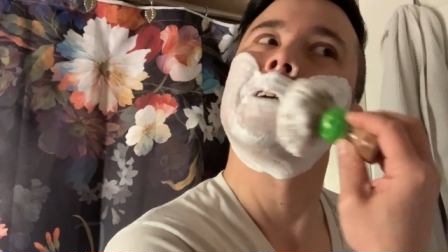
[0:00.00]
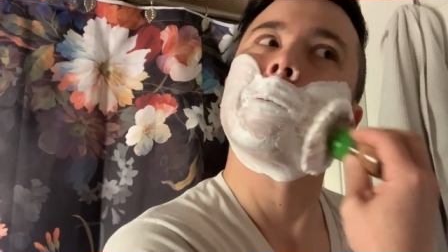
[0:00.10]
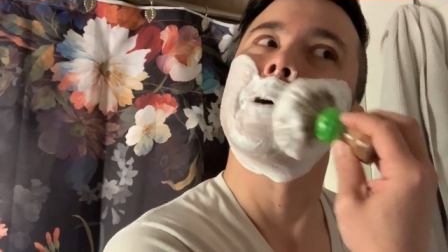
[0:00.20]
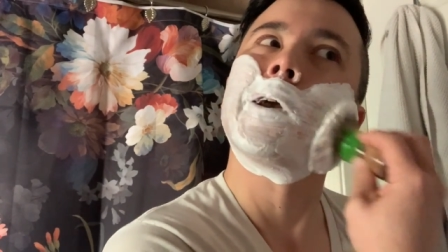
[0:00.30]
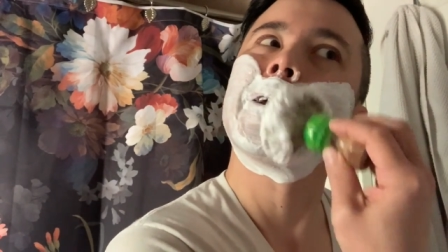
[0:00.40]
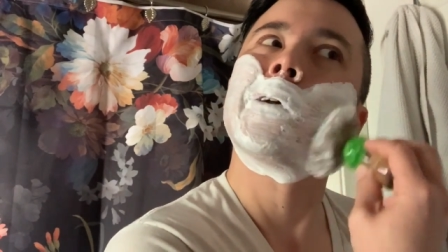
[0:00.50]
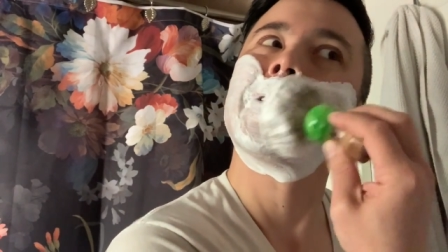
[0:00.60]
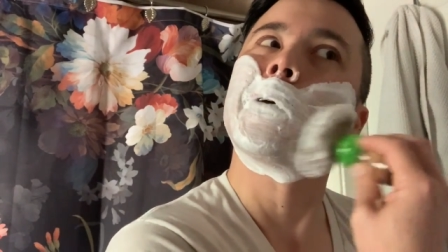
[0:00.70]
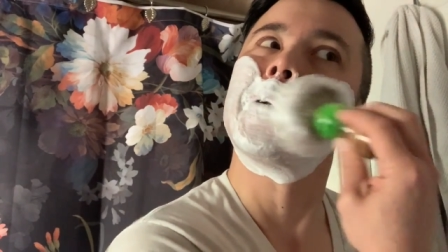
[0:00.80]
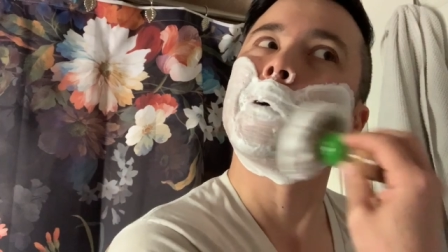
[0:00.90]
to get my hand
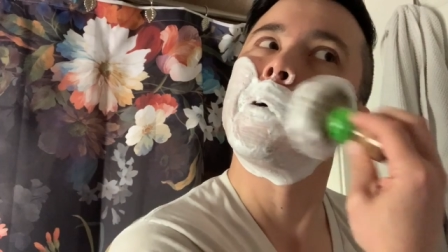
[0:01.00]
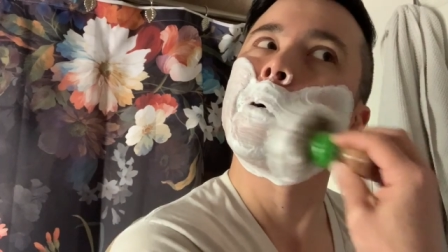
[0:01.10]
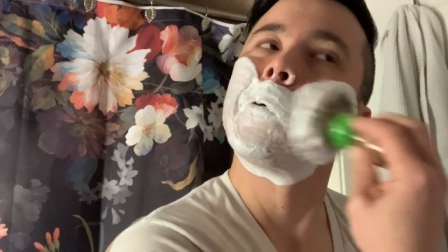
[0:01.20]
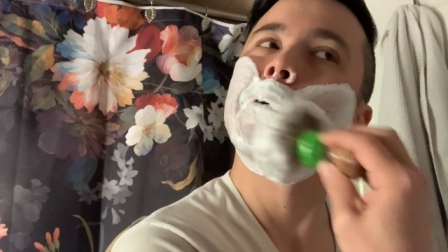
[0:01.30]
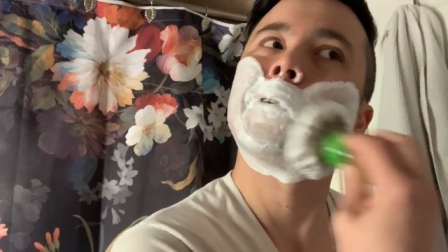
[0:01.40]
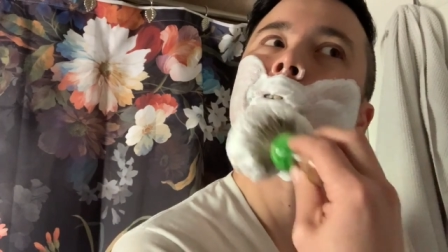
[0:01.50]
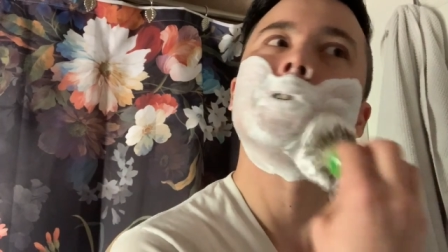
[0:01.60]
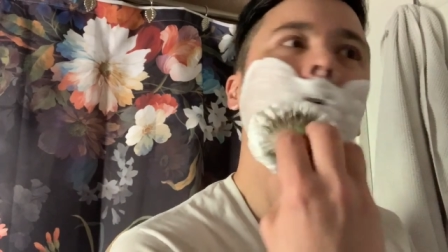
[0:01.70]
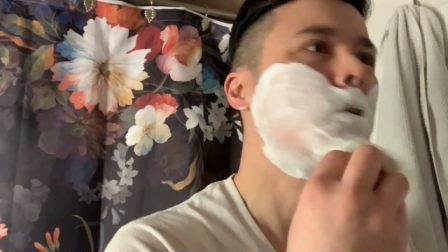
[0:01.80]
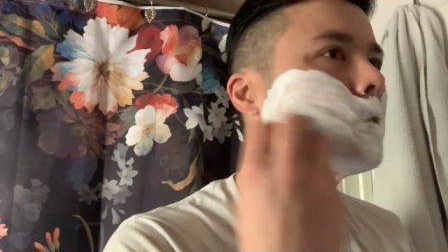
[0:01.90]
on one or
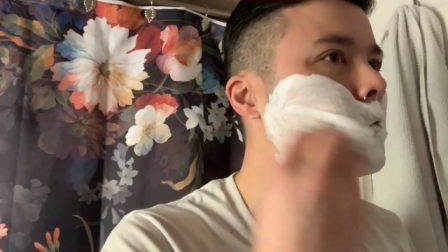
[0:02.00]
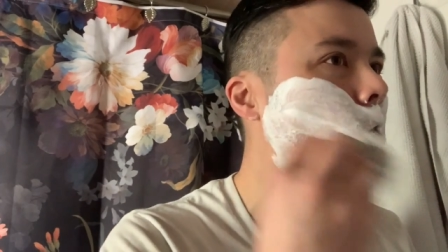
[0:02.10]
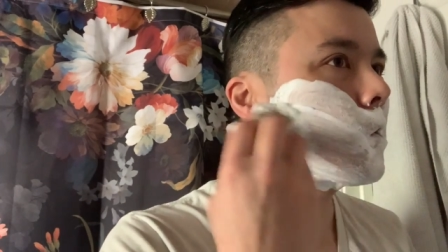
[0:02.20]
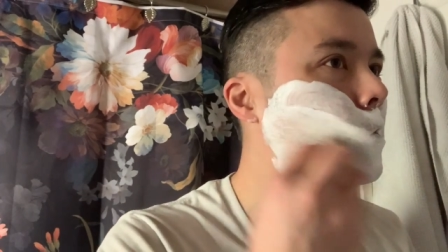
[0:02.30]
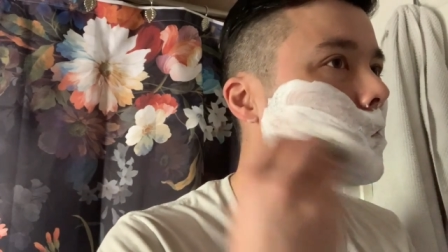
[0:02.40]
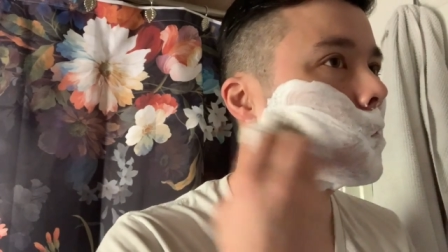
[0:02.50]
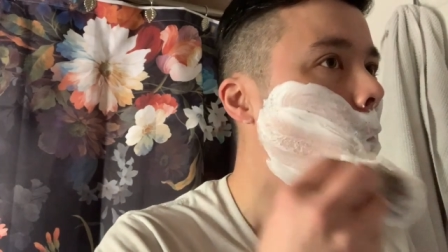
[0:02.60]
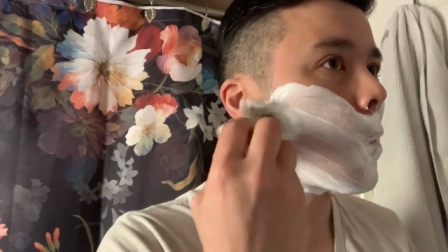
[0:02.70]
two other sets.